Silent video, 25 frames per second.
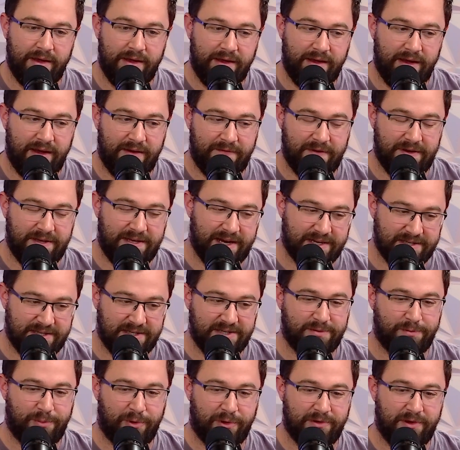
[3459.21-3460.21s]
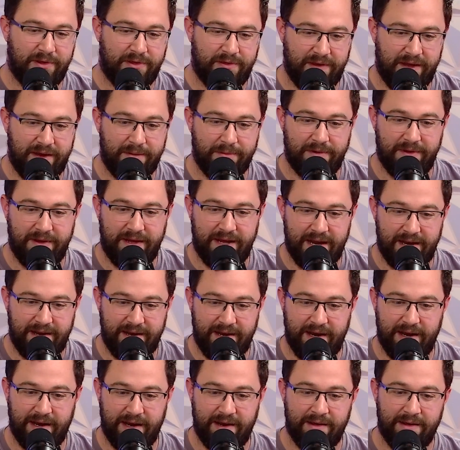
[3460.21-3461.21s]
If it doesn't support the theme or the
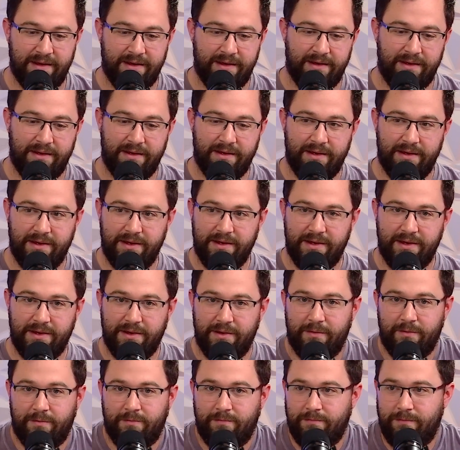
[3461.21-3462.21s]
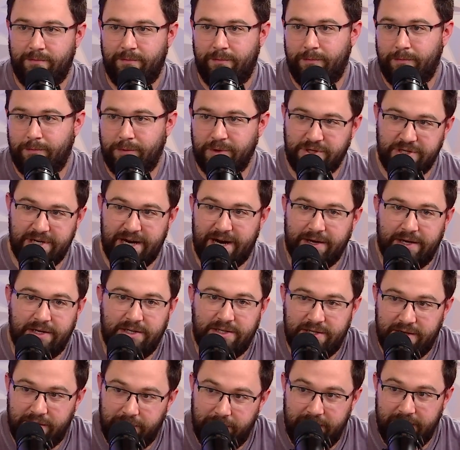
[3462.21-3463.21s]
ending, we're just not going to
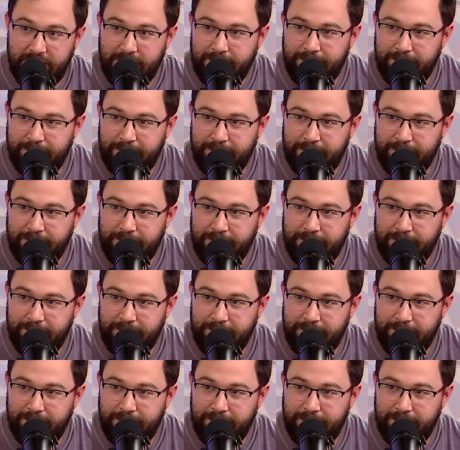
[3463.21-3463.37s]
do it.